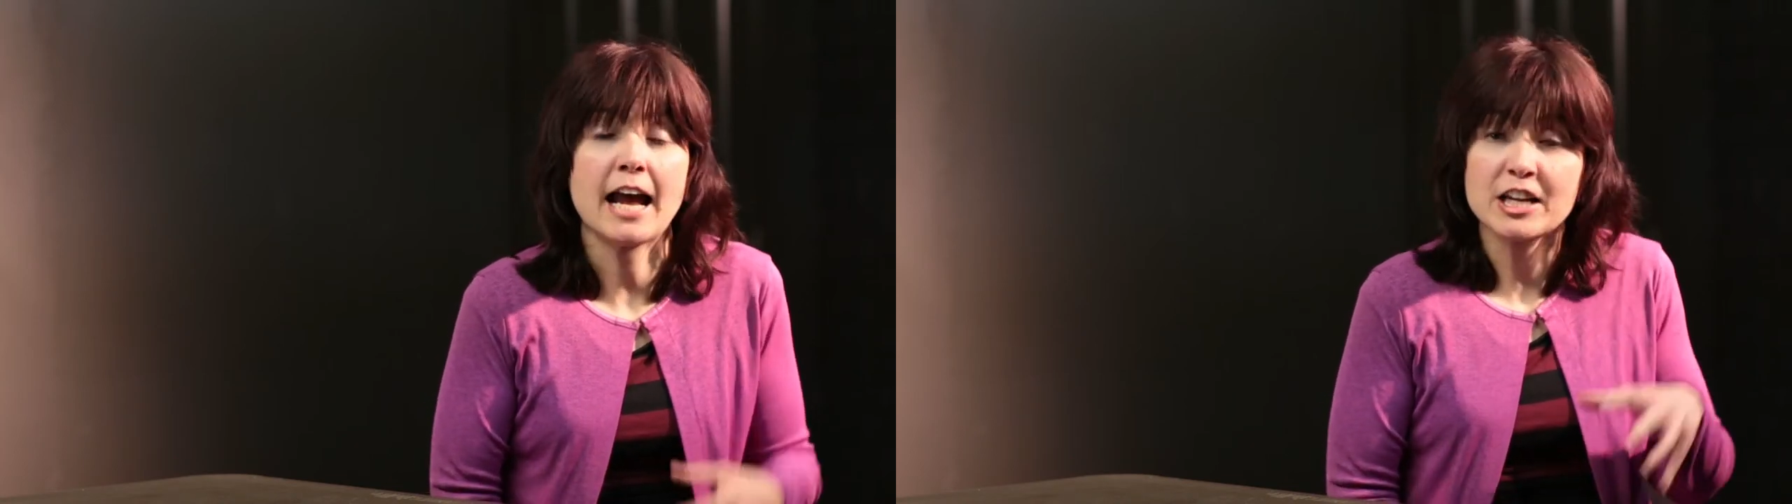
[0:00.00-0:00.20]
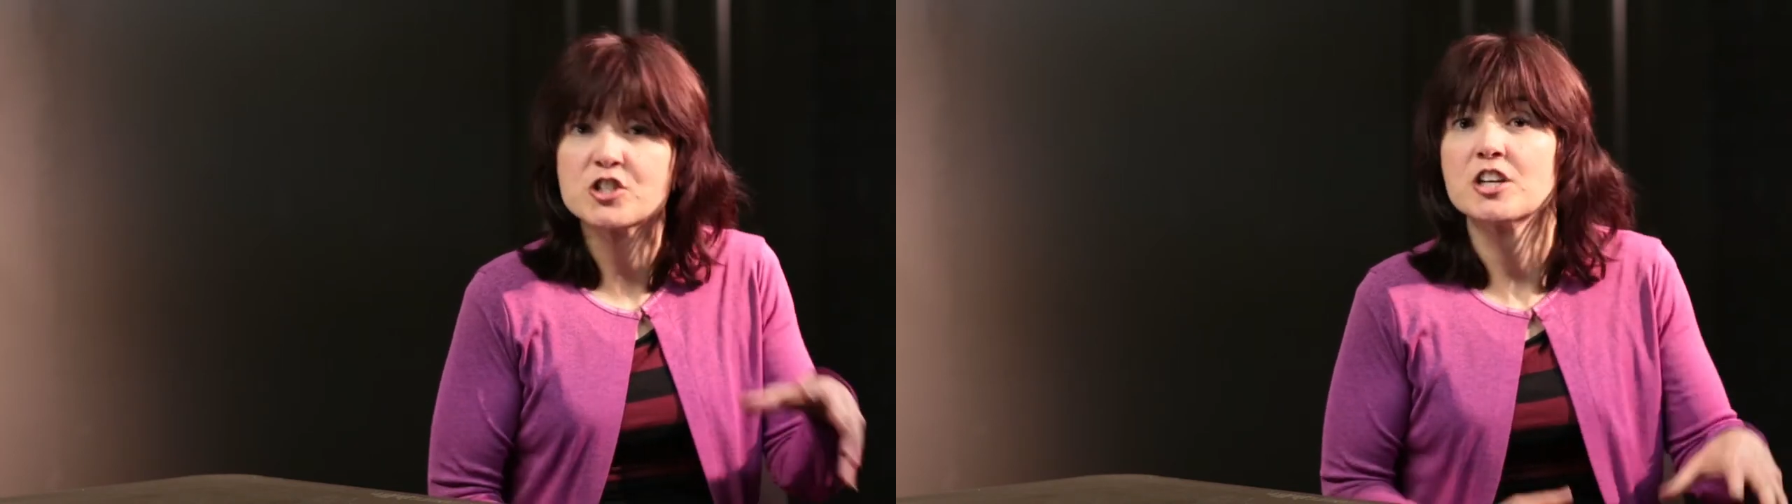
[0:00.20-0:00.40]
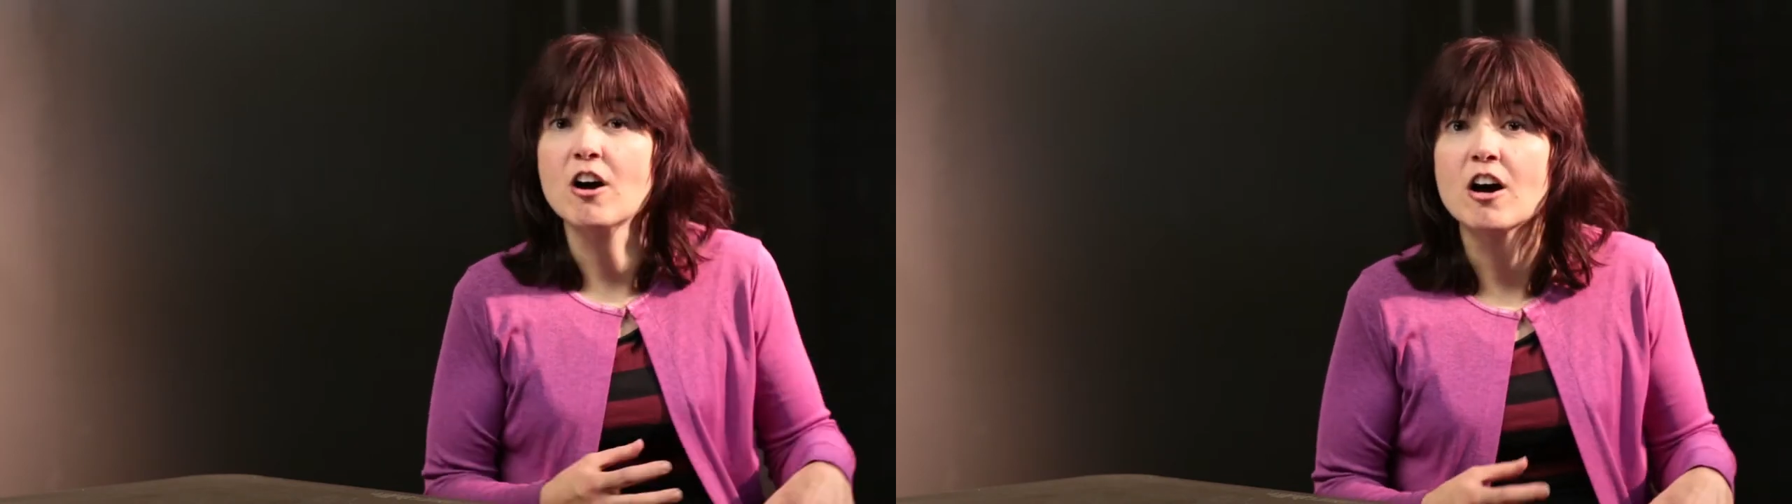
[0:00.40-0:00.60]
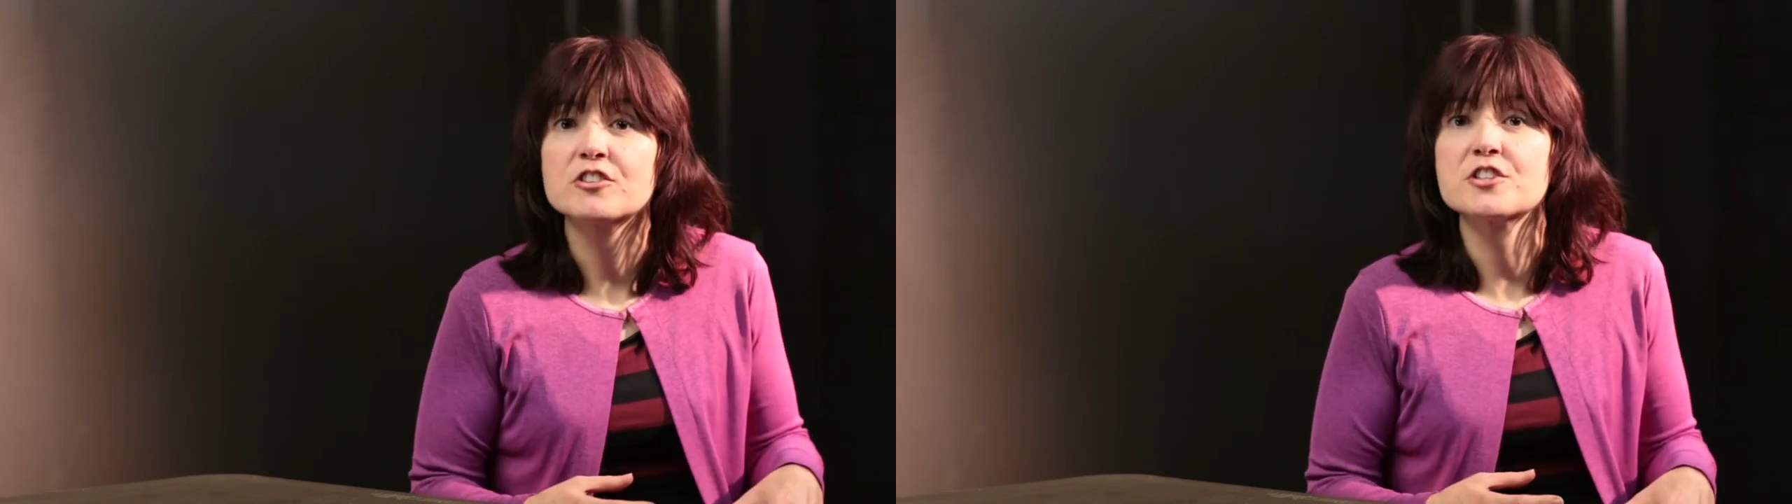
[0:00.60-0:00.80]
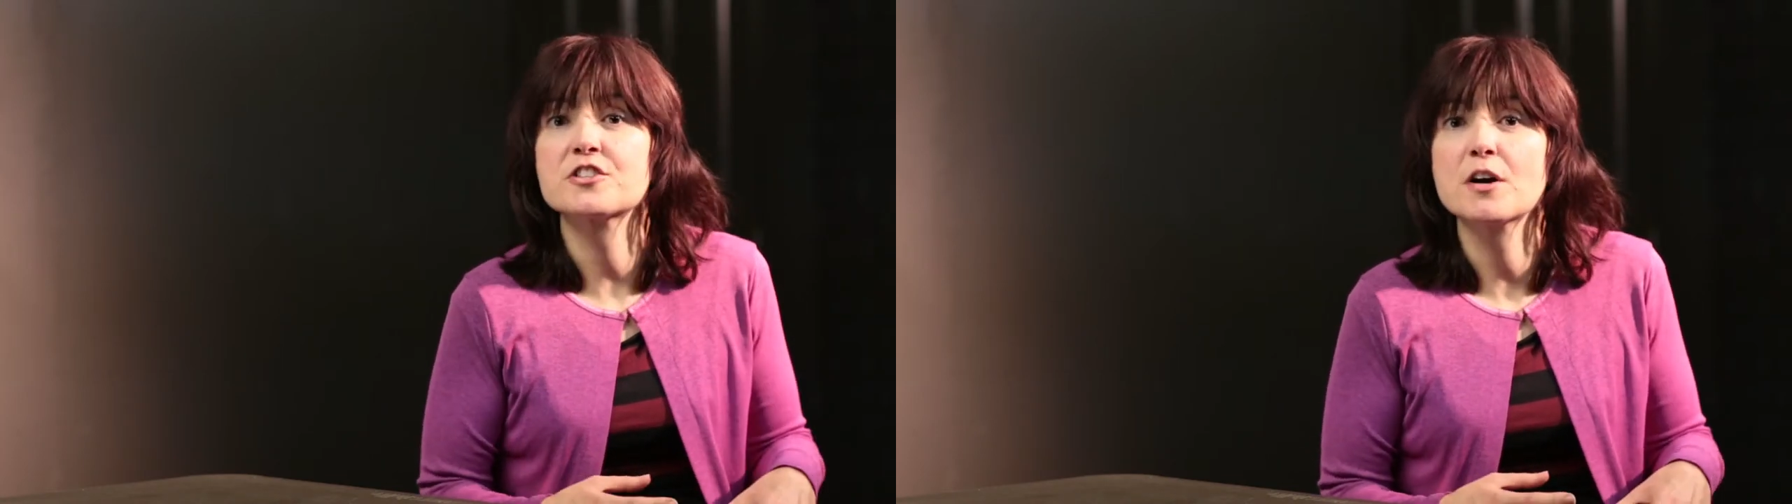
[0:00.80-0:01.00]
latching
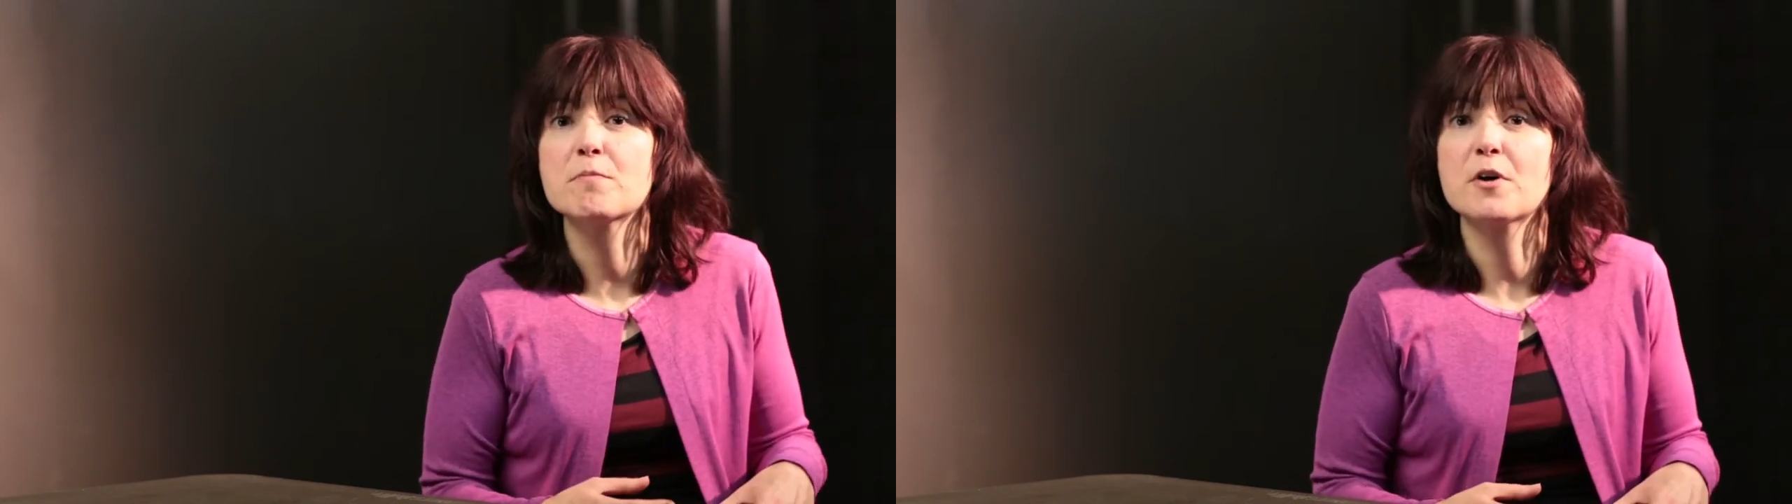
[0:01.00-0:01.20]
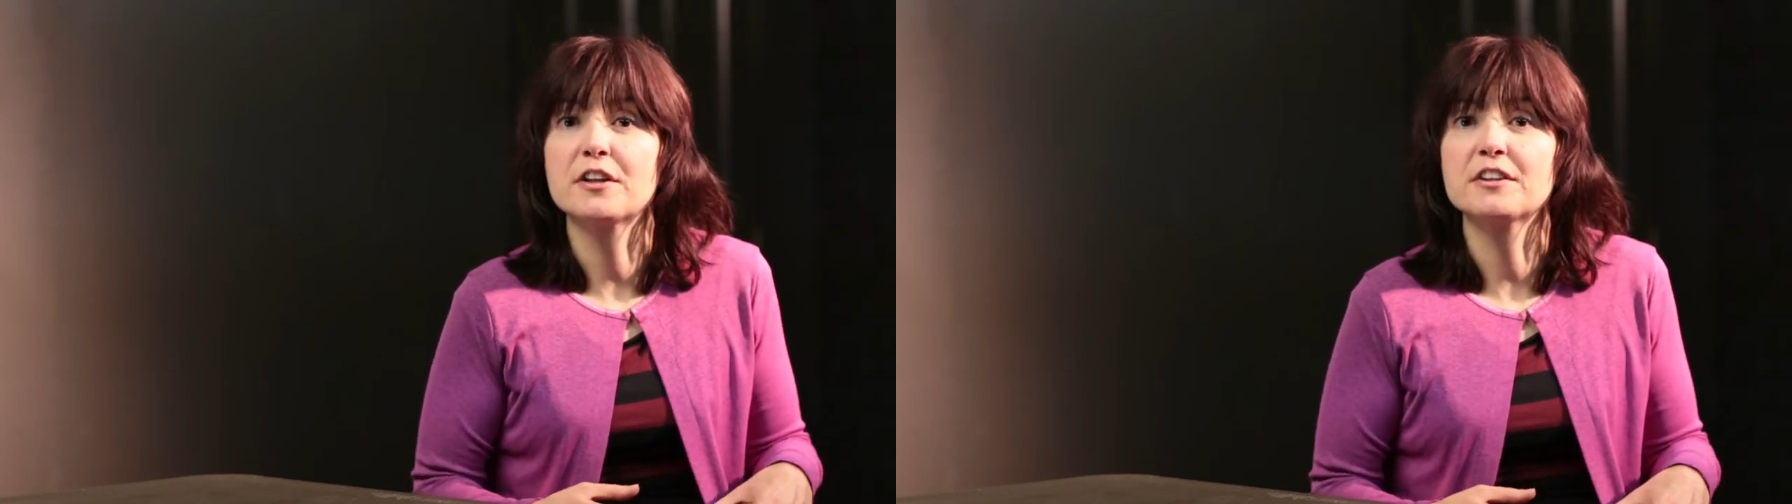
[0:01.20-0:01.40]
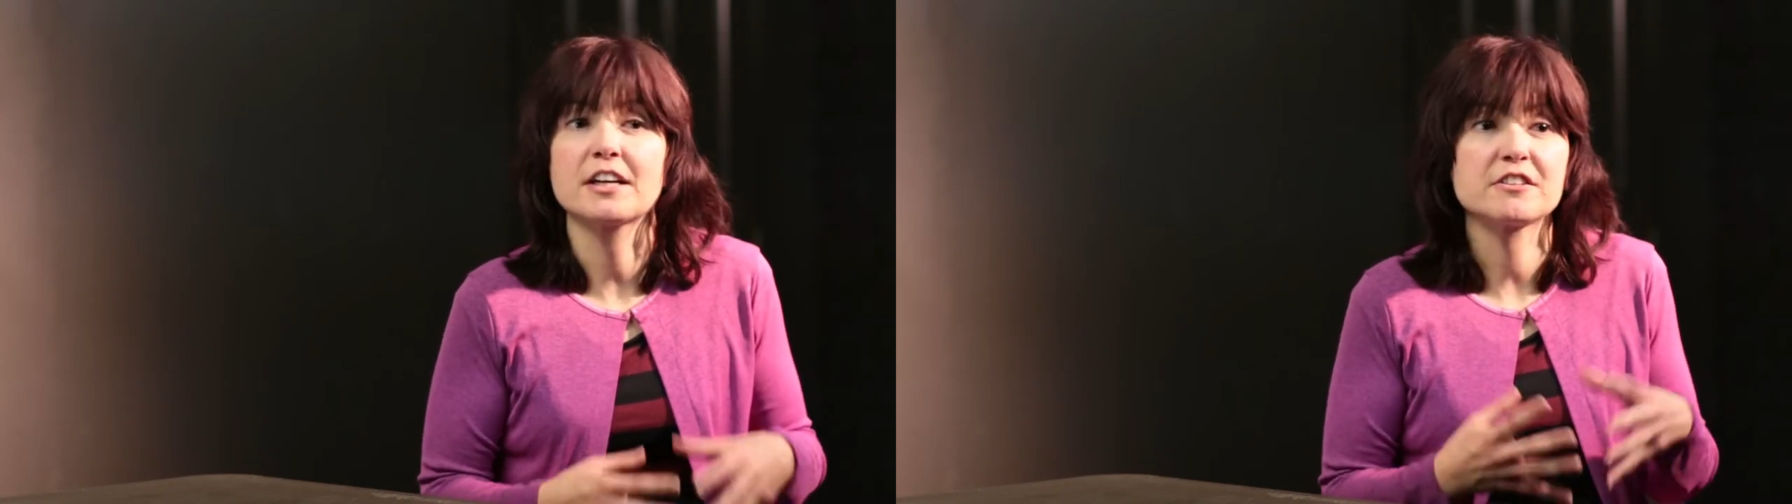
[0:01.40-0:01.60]
on to someone